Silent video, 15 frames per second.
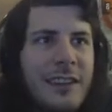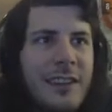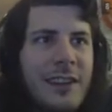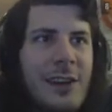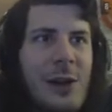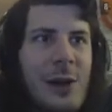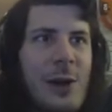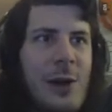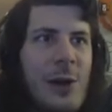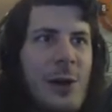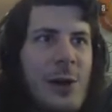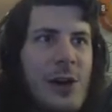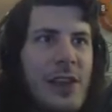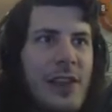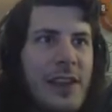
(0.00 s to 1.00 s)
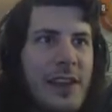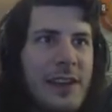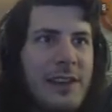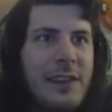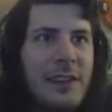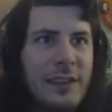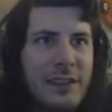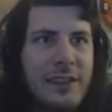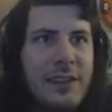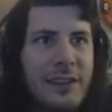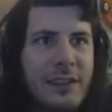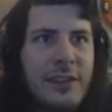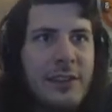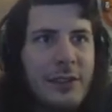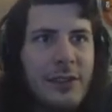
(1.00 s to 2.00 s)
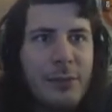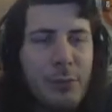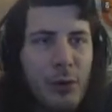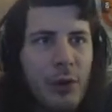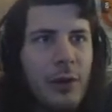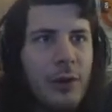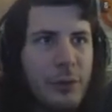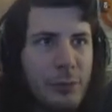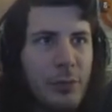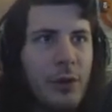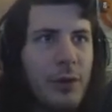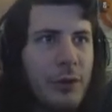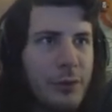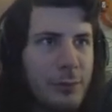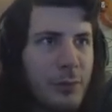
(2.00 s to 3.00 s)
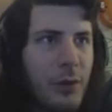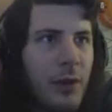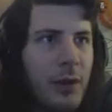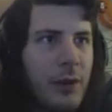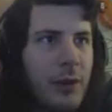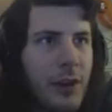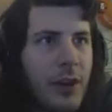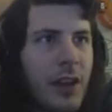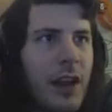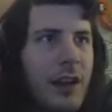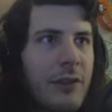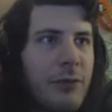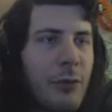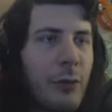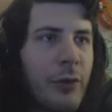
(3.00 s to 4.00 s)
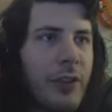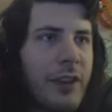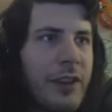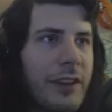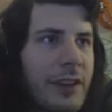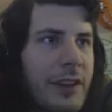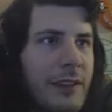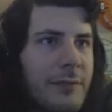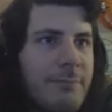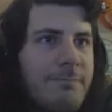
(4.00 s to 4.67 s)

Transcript: Oh, and then spoiler, spoiler, spoiler, unlock fourth ending.